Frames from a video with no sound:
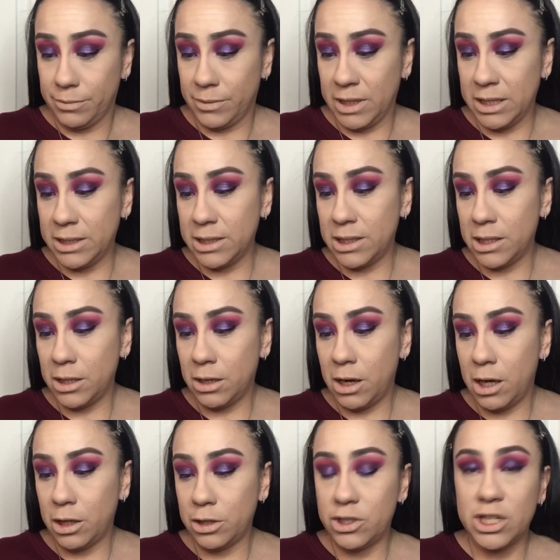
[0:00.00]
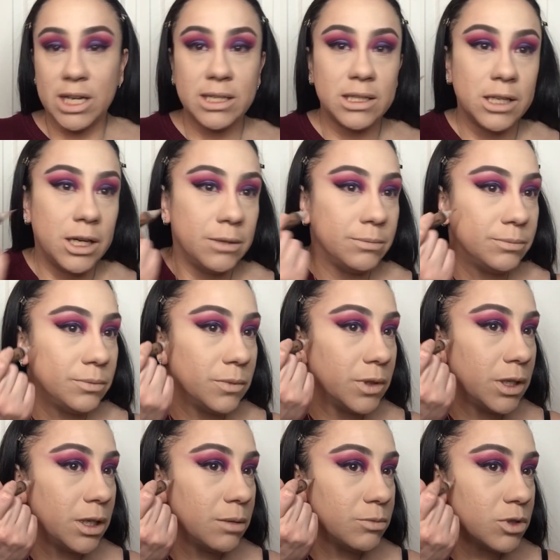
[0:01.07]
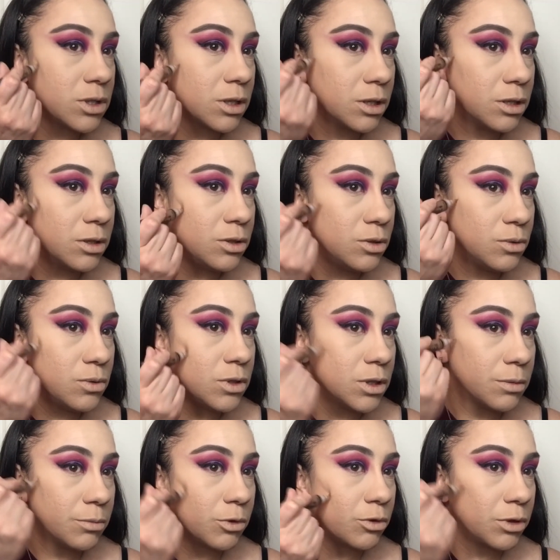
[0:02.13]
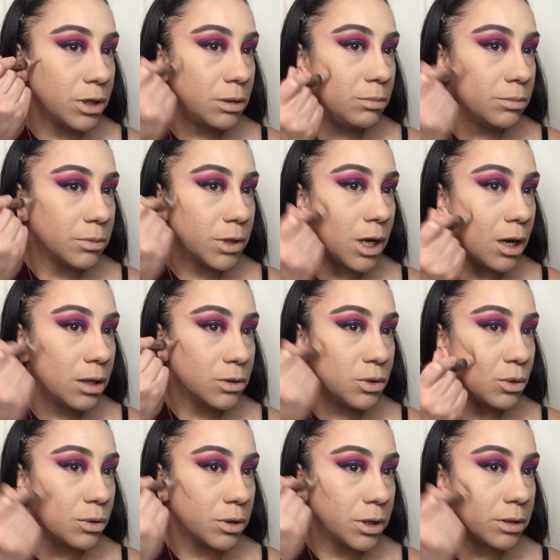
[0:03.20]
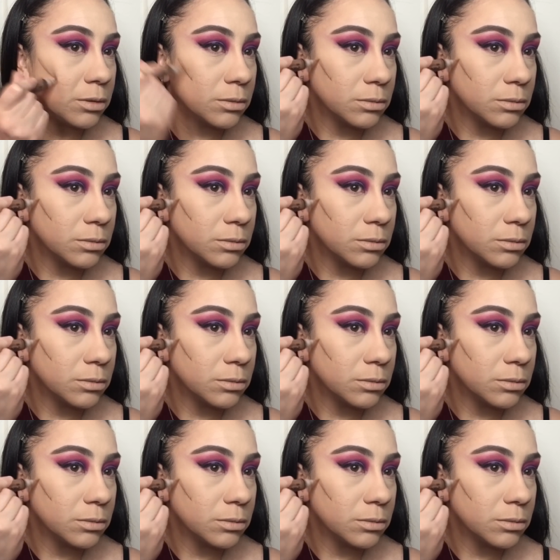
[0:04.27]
This is in the color Chestnut, and I'm just going to do some cream contouring.